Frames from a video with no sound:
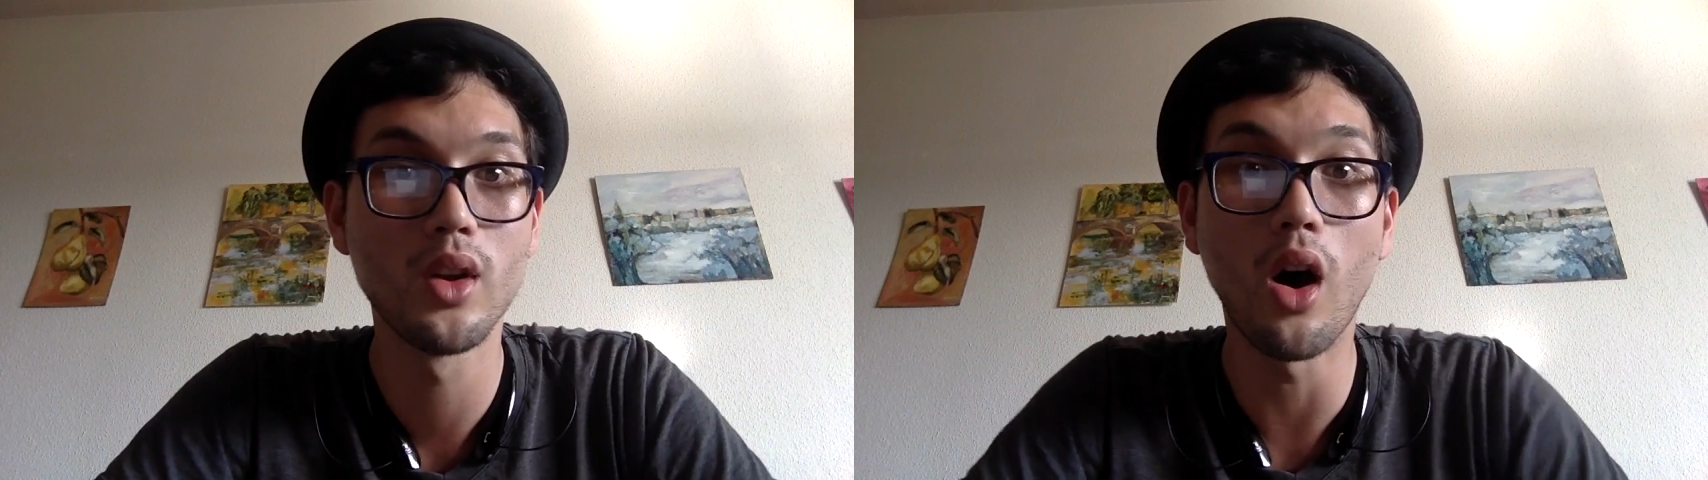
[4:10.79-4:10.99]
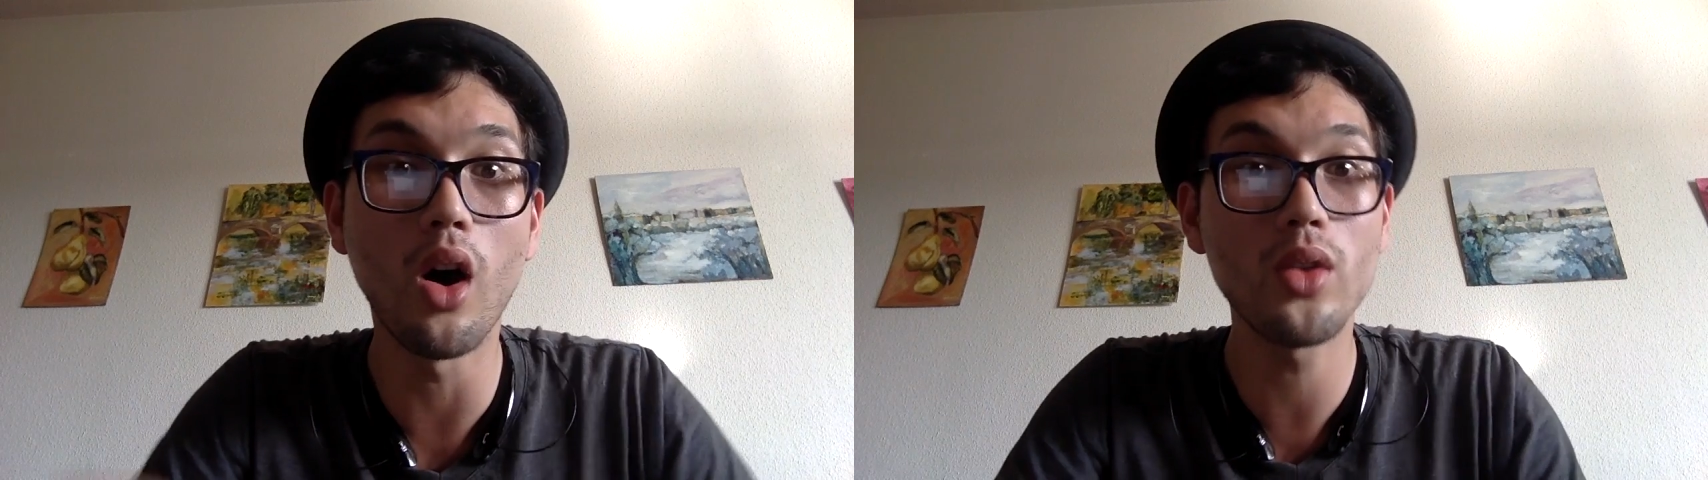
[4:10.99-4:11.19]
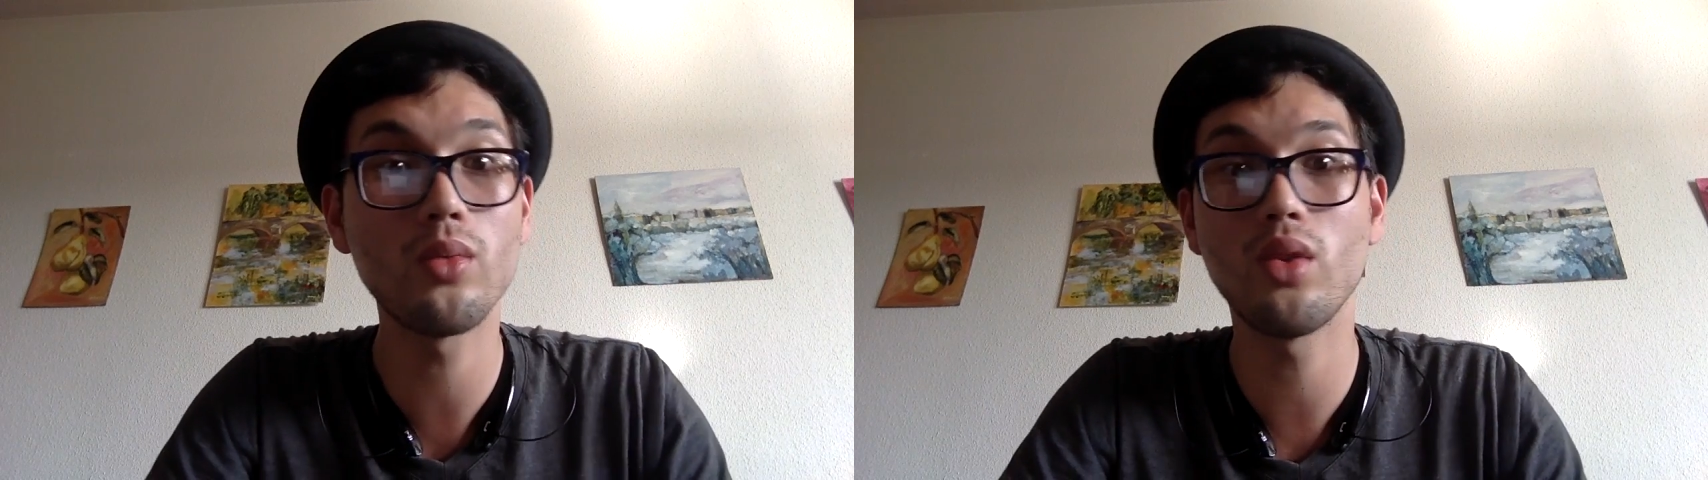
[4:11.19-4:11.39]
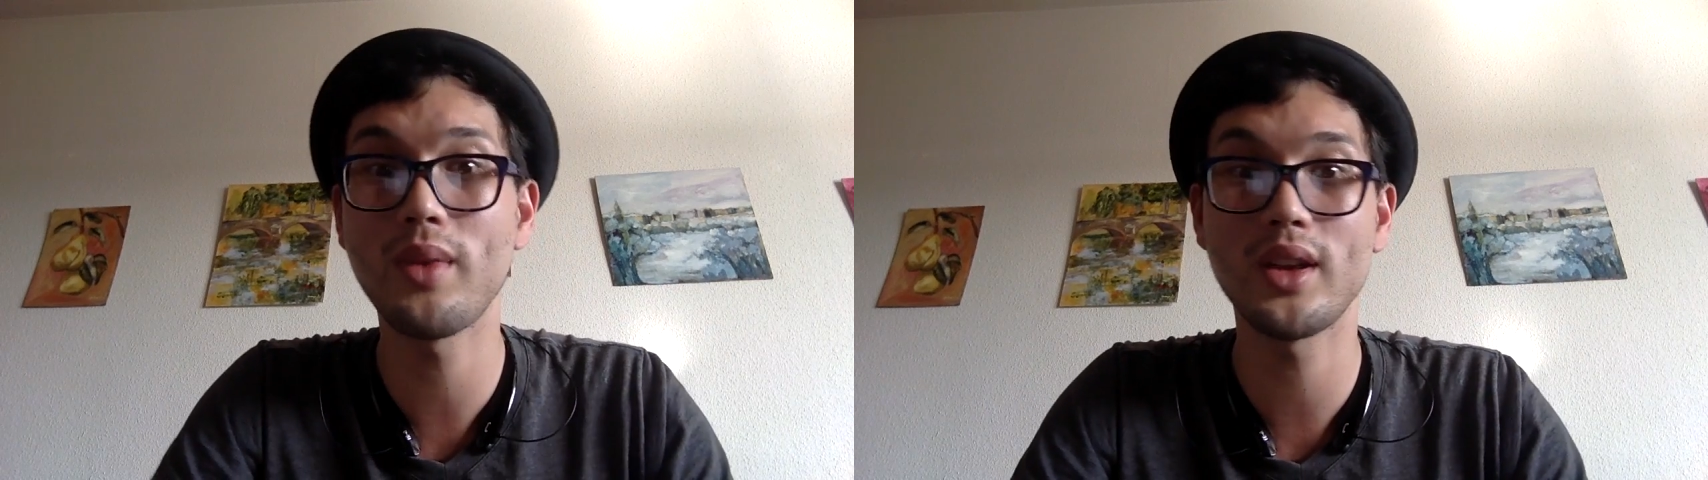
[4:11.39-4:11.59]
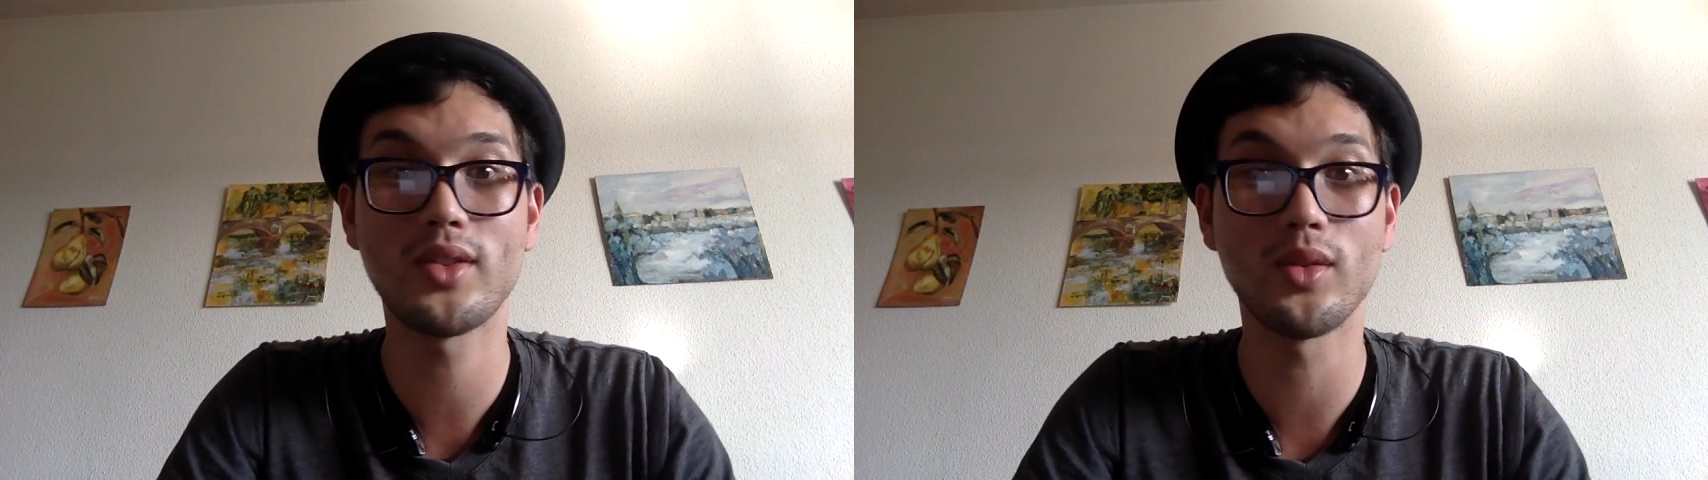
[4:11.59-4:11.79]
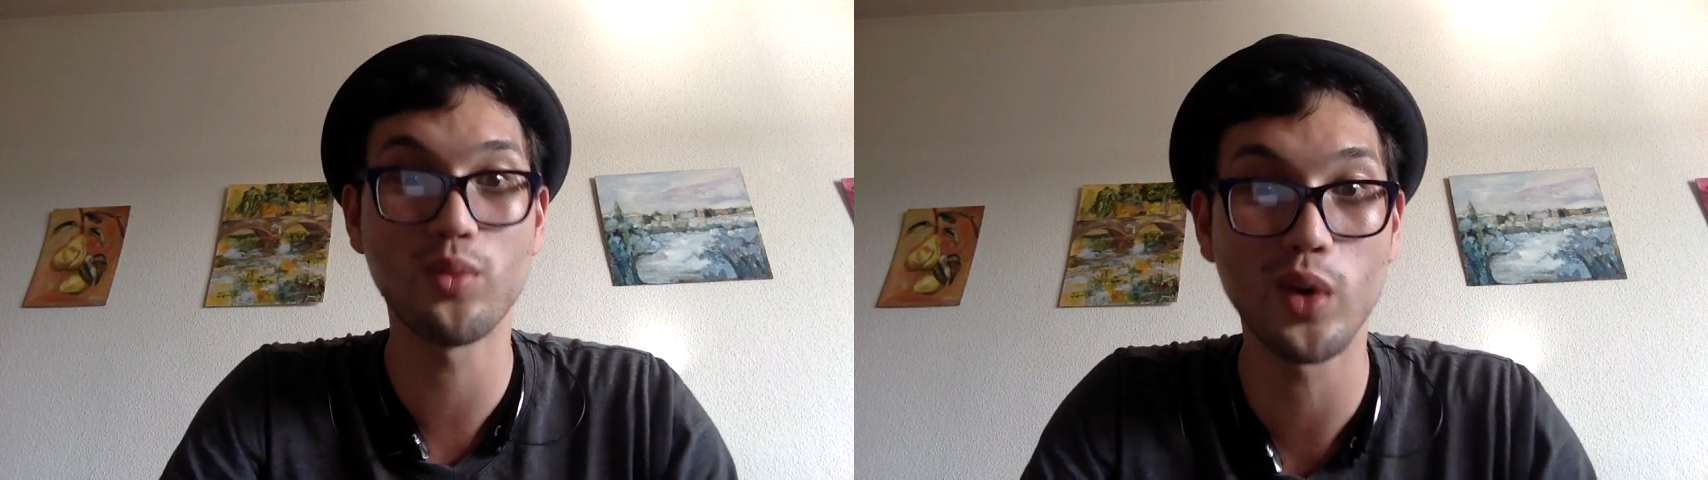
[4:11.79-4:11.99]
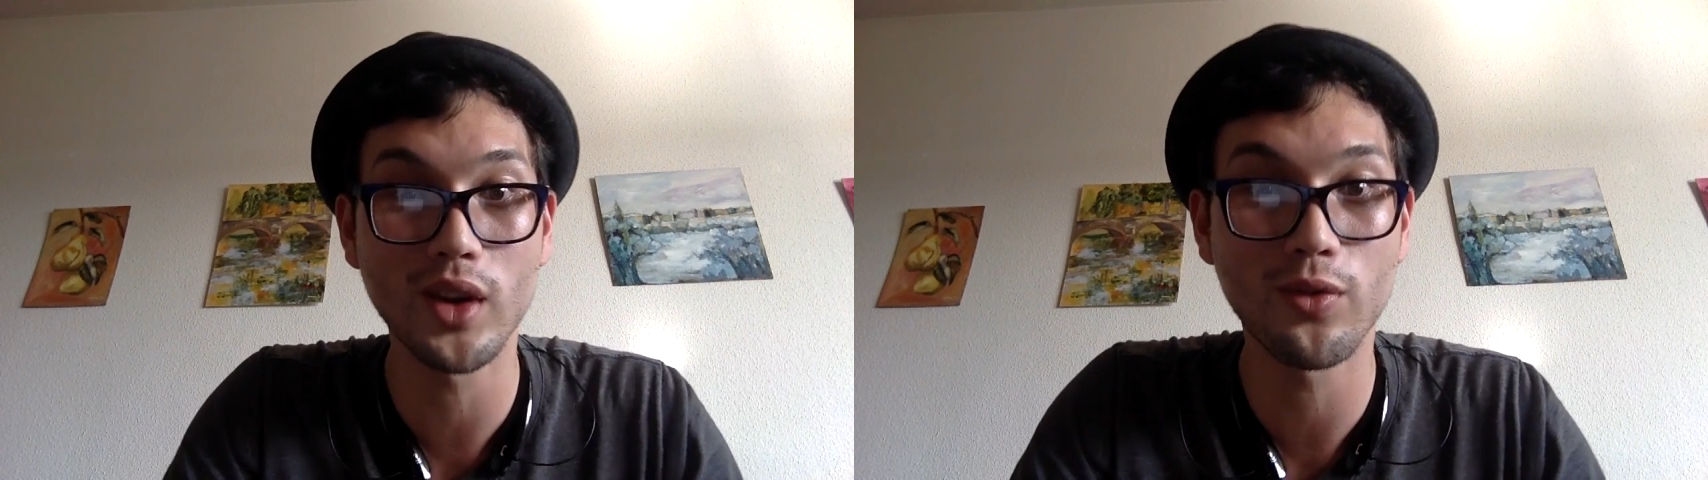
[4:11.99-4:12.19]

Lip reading: All the romance of working